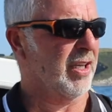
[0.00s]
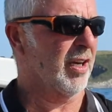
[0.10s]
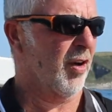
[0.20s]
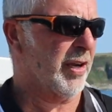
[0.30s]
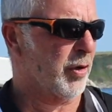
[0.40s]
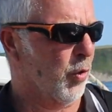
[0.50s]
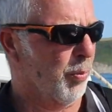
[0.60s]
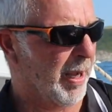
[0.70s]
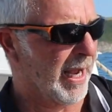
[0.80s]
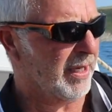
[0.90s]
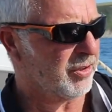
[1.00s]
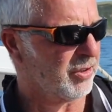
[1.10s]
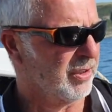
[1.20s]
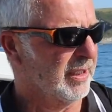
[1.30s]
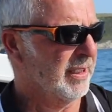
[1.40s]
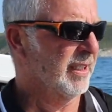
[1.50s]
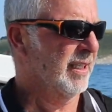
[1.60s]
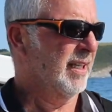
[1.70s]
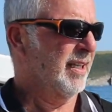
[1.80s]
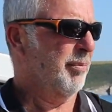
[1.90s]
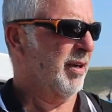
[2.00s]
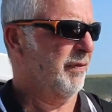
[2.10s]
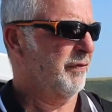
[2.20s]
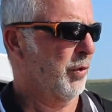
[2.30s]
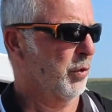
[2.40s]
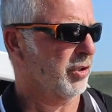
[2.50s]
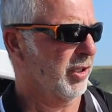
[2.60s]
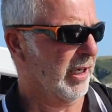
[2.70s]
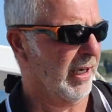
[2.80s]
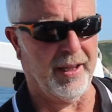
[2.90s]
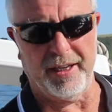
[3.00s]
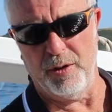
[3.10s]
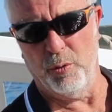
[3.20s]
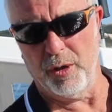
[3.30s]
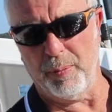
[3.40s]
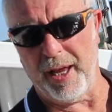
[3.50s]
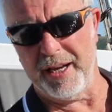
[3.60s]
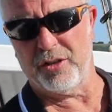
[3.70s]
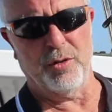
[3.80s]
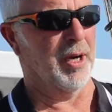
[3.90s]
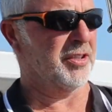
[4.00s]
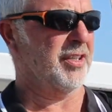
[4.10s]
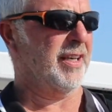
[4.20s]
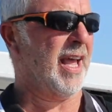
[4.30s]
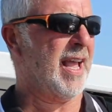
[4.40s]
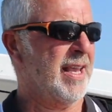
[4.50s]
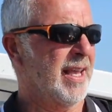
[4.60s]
in, line caught bass. But unfortunately, they didn't want to play too much today.